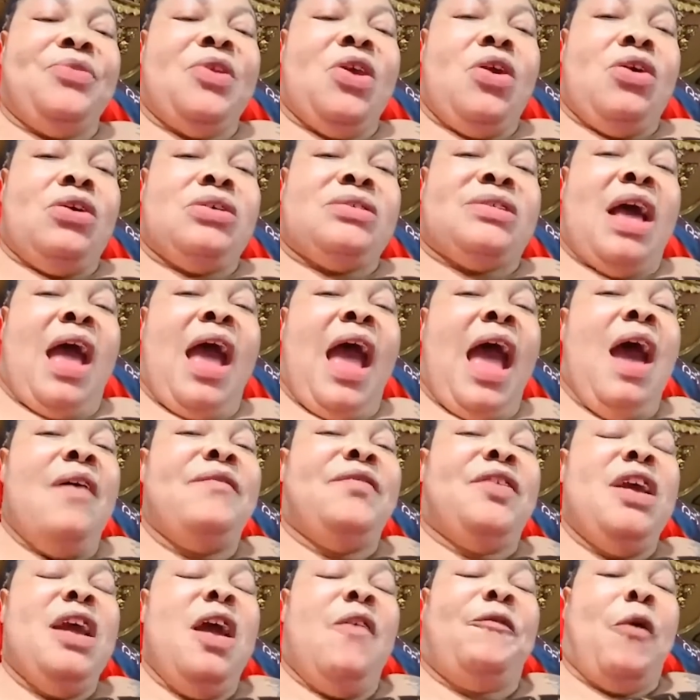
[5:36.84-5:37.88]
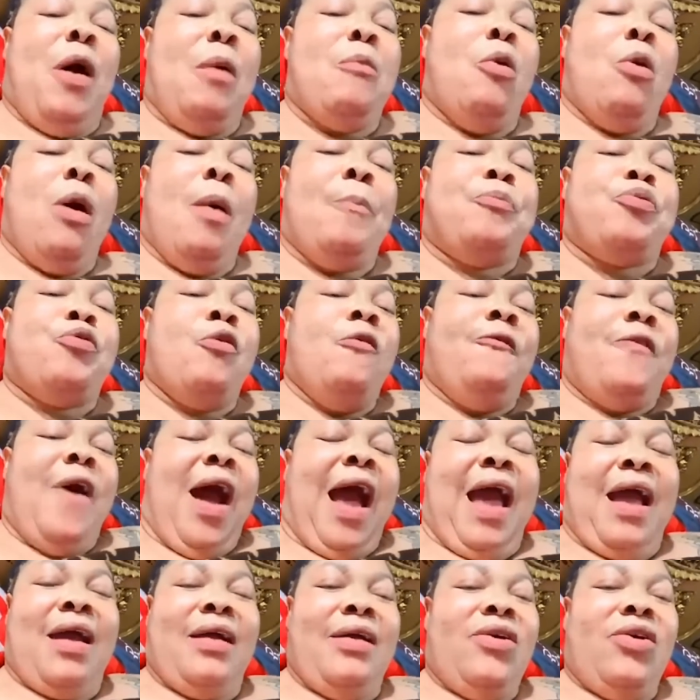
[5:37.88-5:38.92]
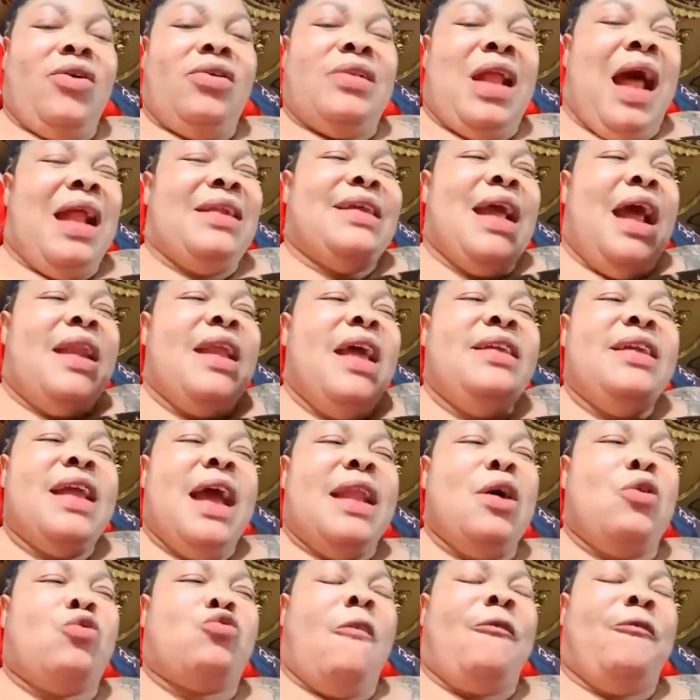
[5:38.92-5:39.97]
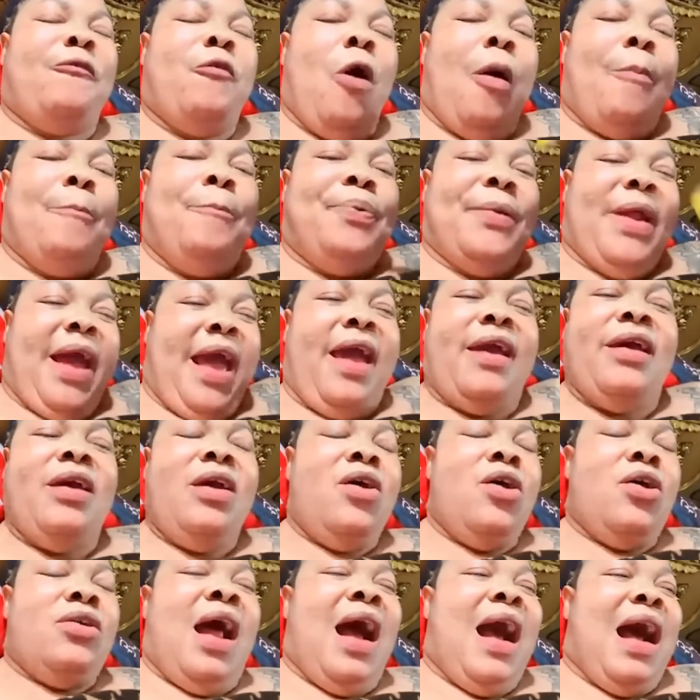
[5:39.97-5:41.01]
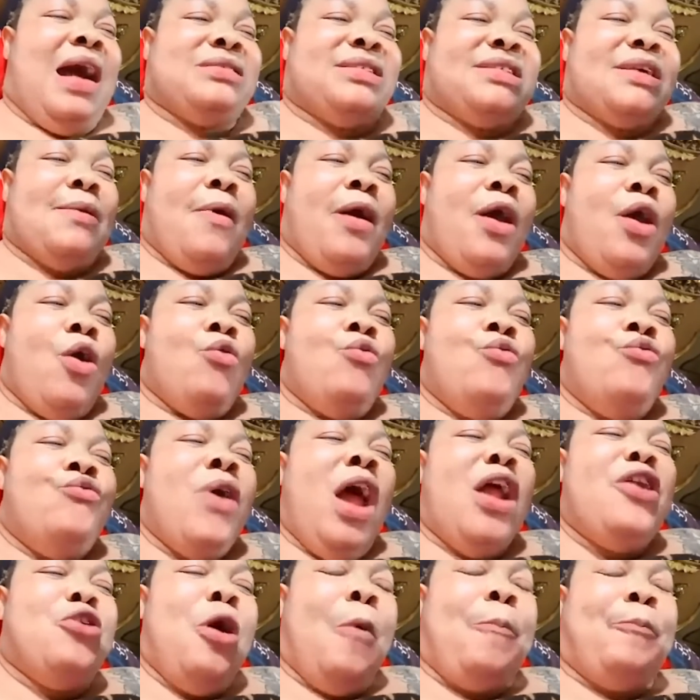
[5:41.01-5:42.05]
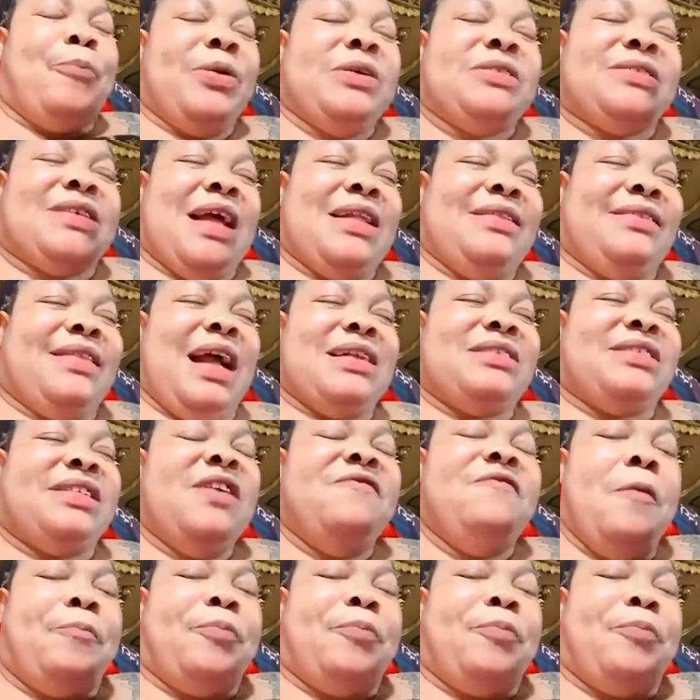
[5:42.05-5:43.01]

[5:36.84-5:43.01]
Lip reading: Se FDA for mo approve. Na di eni nyene kofu bre. Na as a radio presenter, TV